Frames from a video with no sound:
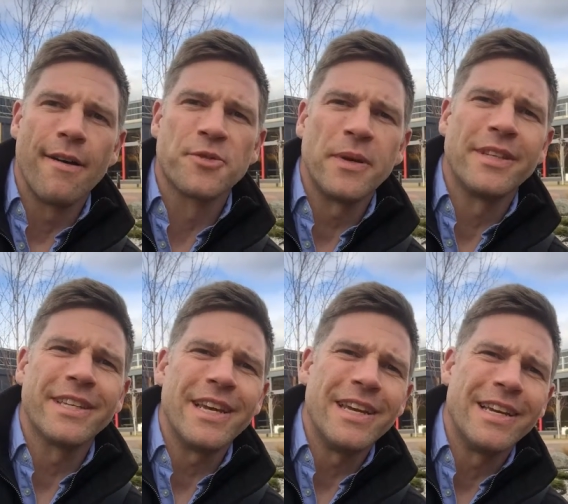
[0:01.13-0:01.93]
i spent the
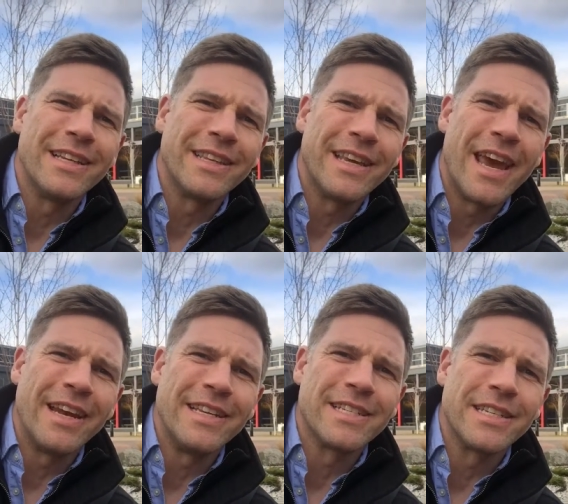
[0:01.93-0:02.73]
day at the
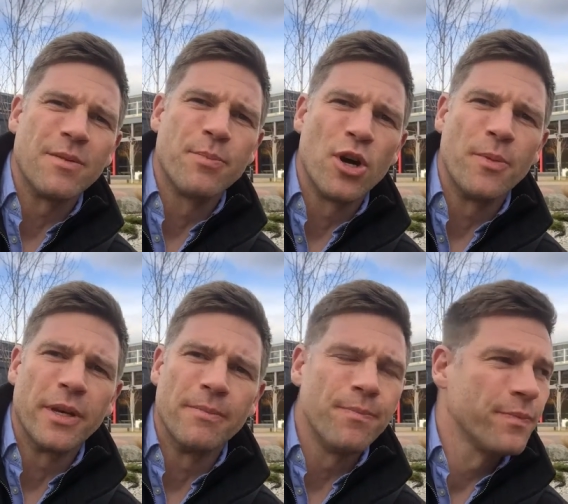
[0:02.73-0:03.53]
NEC in
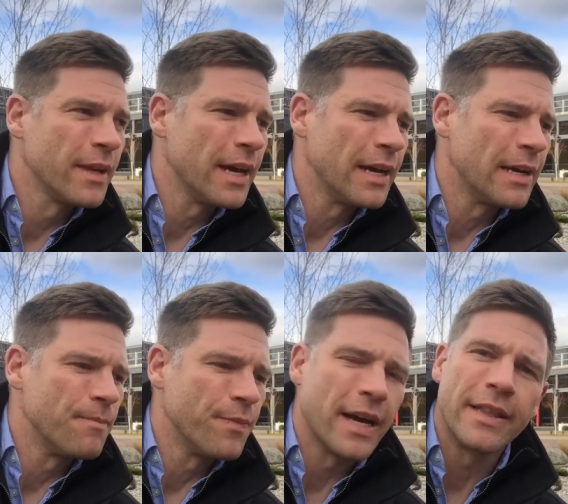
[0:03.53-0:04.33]
Birmingham um,